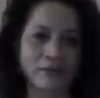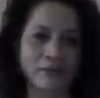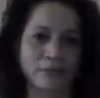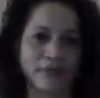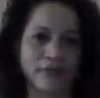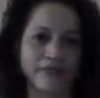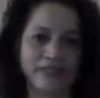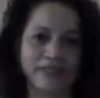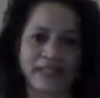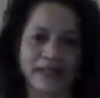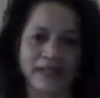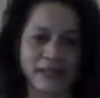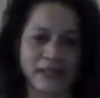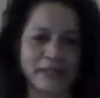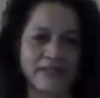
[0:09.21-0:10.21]
Poverty
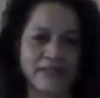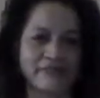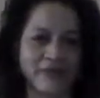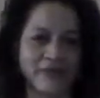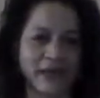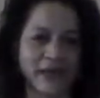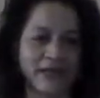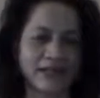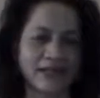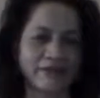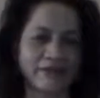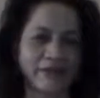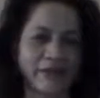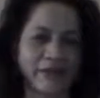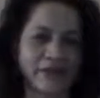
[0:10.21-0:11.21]
can be defined in a
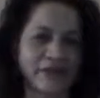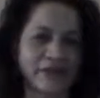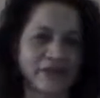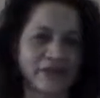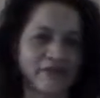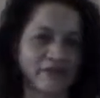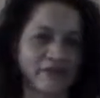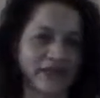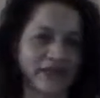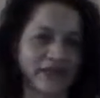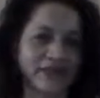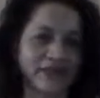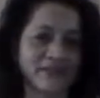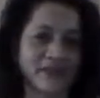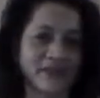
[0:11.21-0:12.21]
variety of
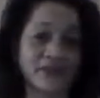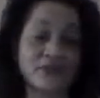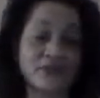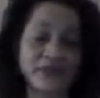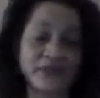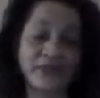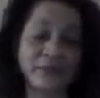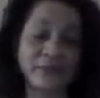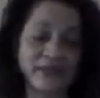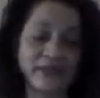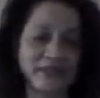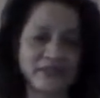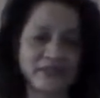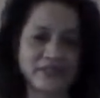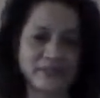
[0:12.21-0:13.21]
ways. Using the
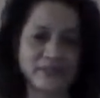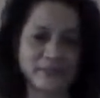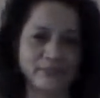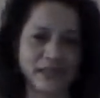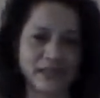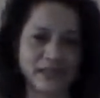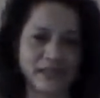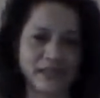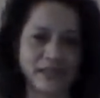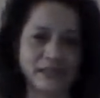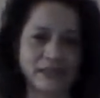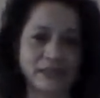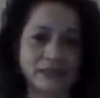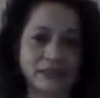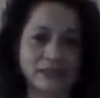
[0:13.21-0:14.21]
basic
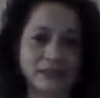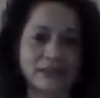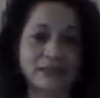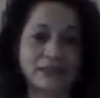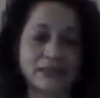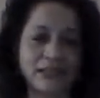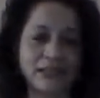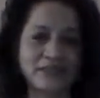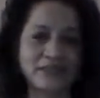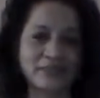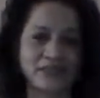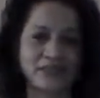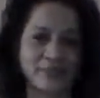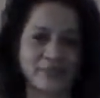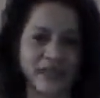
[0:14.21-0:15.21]
needs
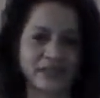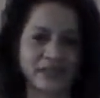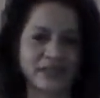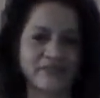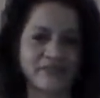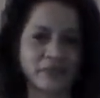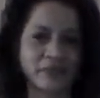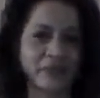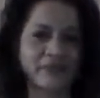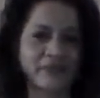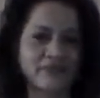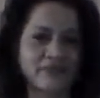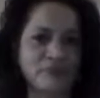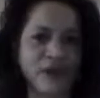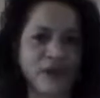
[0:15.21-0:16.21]
perspective,
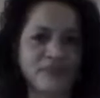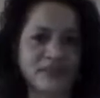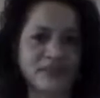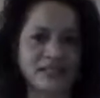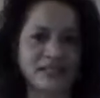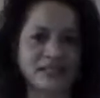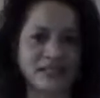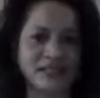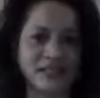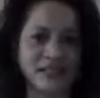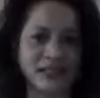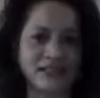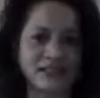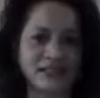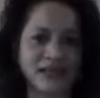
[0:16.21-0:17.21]
poverty is seen
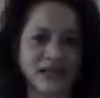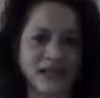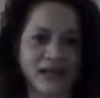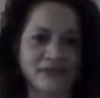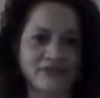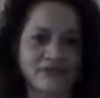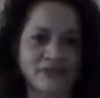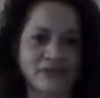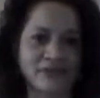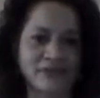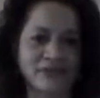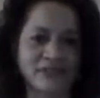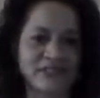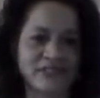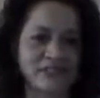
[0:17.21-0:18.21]
as a lack of
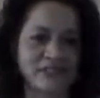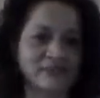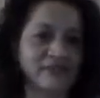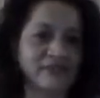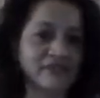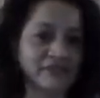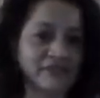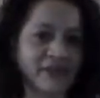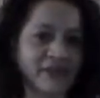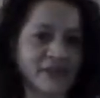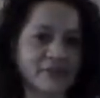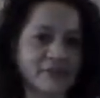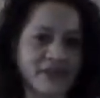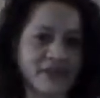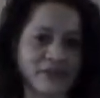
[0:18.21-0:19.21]
resources to fulfill
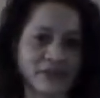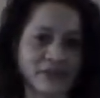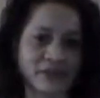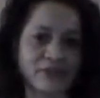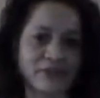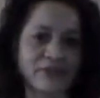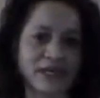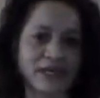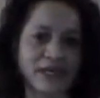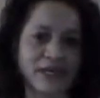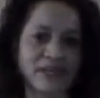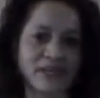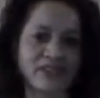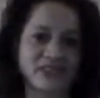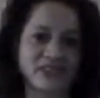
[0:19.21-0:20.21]
basic human
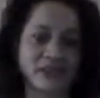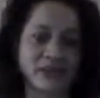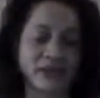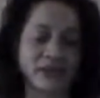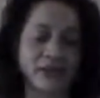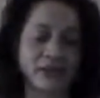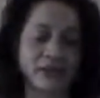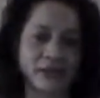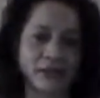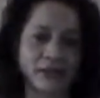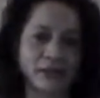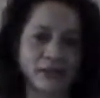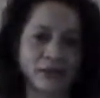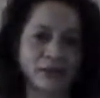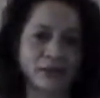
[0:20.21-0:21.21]
needs,
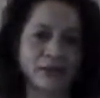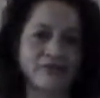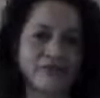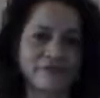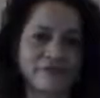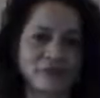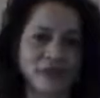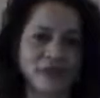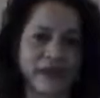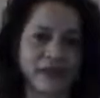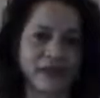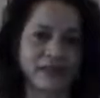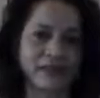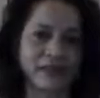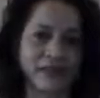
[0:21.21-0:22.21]
including food,
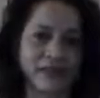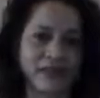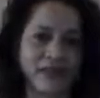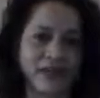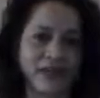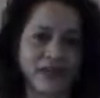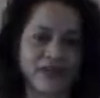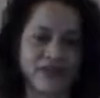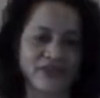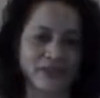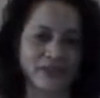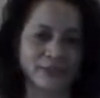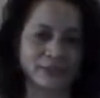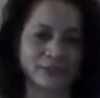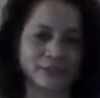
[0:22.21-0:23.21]
health, and
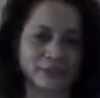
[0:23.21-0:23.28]
education.